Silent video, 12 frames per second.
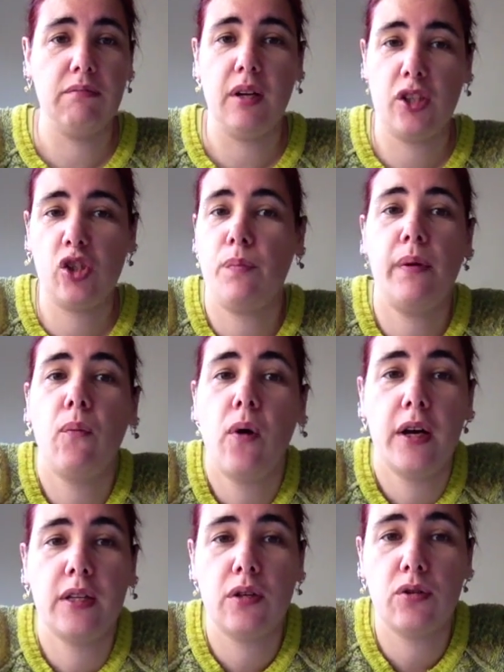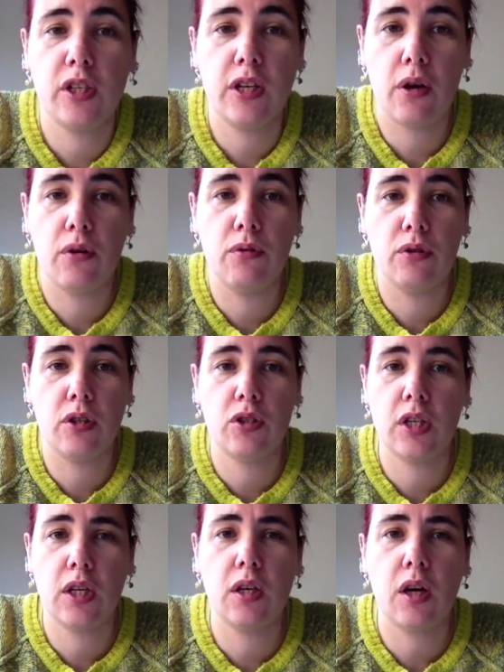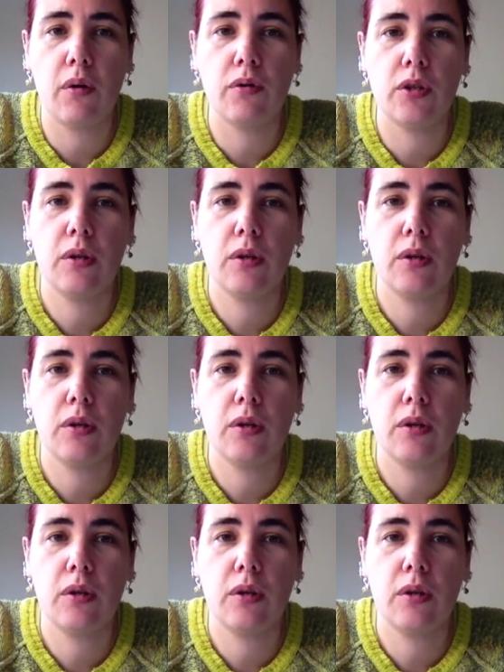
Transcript: like shopping wise, so she knows that she can go and